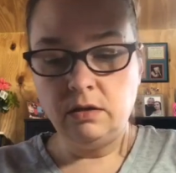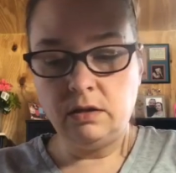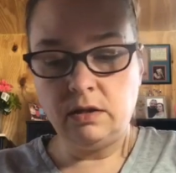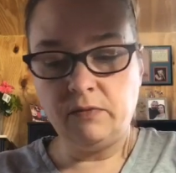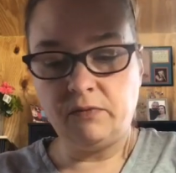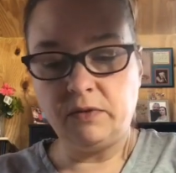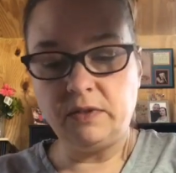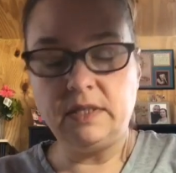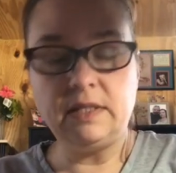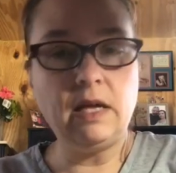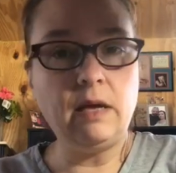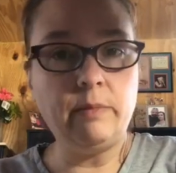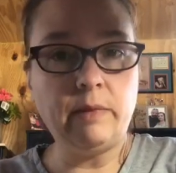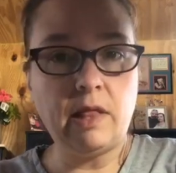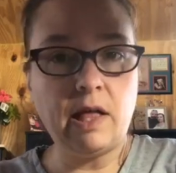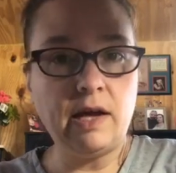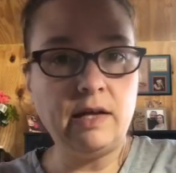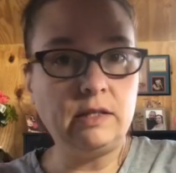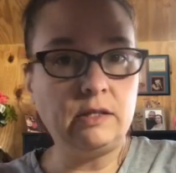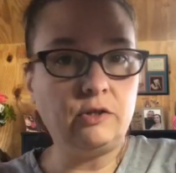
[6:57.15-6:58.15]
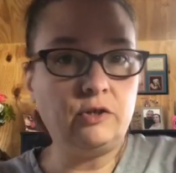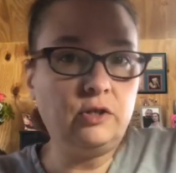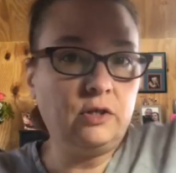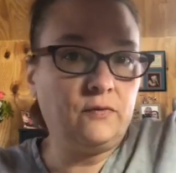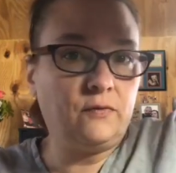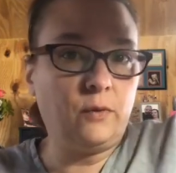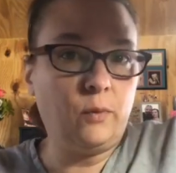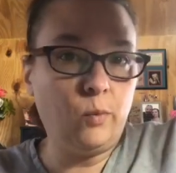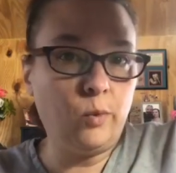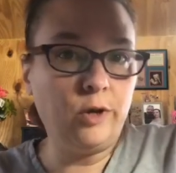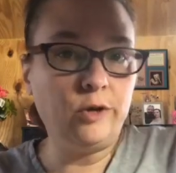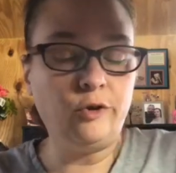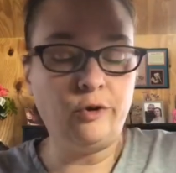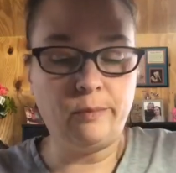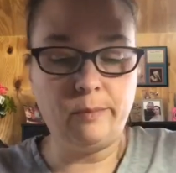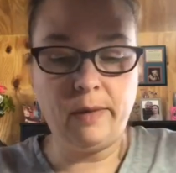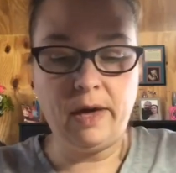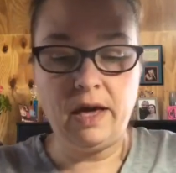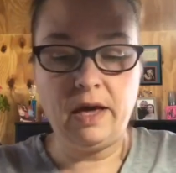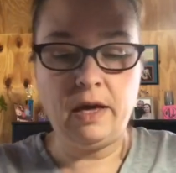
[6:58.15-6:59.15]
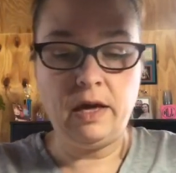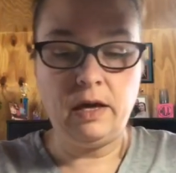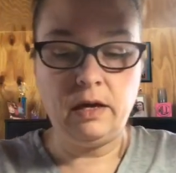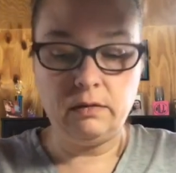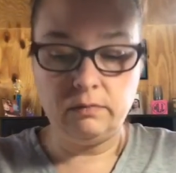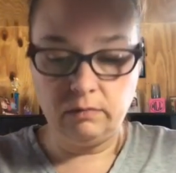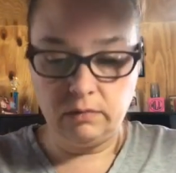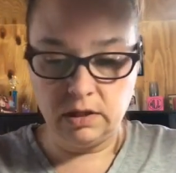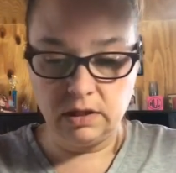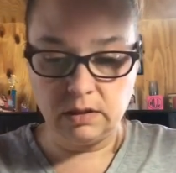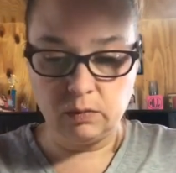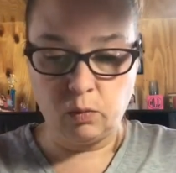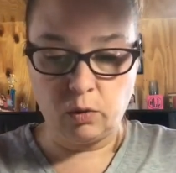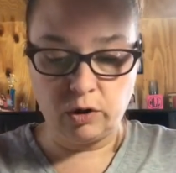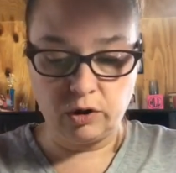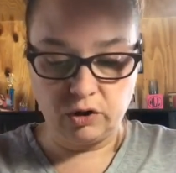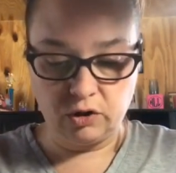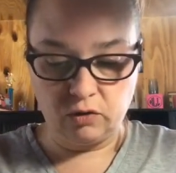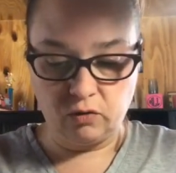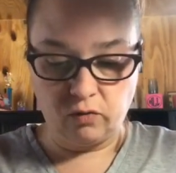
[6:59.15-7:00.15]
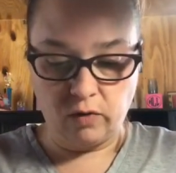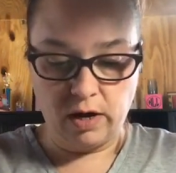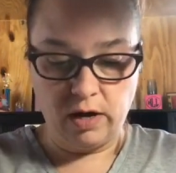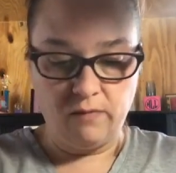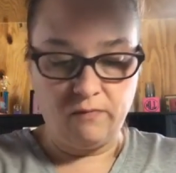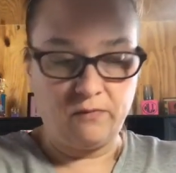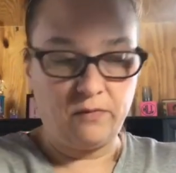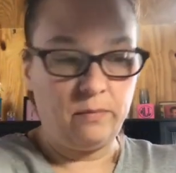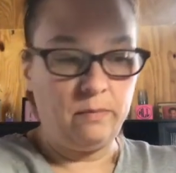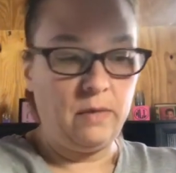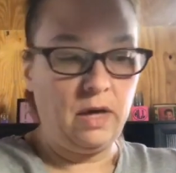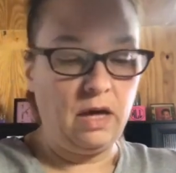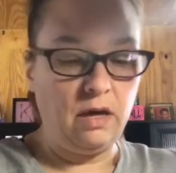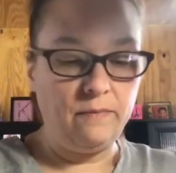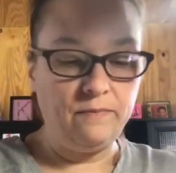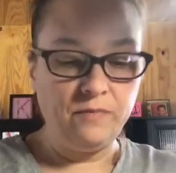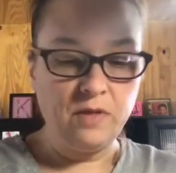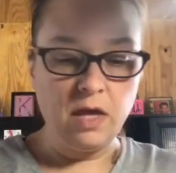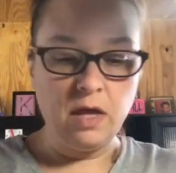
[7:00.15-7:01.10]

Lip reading: different stabilizers for what you're making. This works great for me.